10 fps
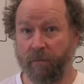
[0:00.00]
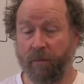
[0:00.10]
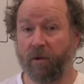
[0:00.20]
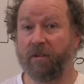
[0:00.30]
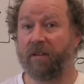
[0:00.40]

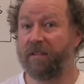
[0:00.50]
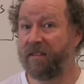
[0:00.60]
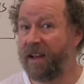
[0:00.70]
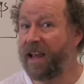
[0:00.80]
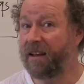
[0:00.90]
Because the
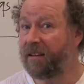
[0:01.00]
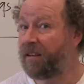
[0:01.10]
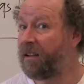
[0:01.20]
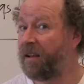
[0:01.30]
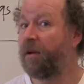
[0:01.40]
state,
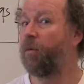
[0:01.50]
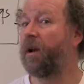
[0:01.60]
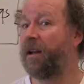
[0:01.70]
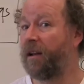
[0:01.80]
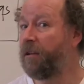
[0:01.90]

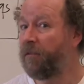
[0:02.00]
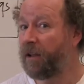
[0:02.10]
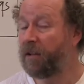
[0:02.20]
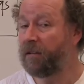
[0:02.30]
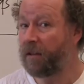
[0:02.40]
when it
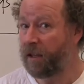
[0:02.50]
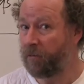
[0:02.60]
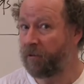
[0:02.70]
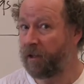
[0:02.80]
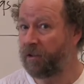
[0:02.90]
intervenes in
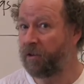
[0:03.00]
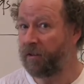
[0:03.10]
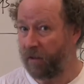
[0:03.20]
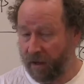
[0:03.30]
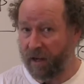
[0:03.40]
labor
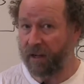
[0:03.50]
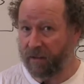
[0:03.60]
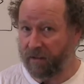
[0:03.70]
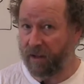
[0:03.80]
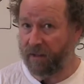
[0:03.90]
relations in the
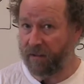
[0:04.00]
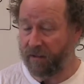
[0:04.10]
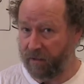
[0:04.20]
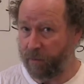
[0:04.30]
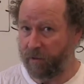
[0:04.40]
United States in
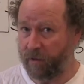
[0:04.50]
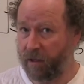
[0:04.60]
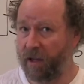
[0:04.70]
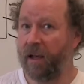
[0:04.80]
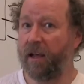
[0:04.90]
this
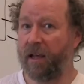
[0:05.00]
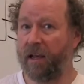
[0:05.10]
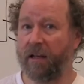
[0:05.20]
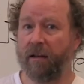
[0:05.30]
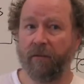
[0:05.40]
period,
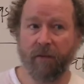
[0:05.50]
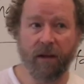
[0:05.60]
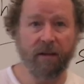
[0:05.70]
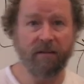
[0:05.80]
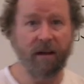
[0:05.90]

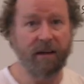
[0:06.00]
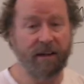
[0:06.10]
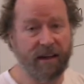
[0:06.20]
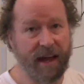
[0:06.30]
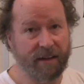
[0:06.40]
intervenes
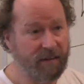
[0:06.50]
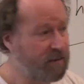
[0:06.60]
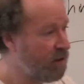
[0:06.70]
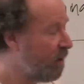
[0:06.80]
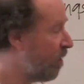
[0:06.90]

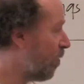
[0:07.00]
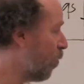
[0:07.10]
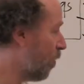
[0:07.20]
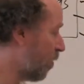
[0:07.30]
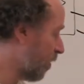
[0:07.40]
against
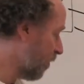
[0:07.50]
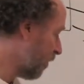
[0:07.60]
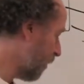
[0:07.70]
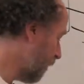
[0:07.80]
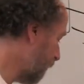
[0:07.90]
workers.
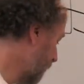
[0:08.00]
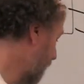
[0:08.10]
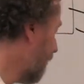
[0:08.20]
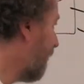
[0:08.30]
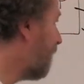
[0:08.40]

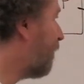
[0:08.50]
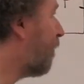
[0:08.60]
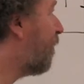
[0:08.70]
So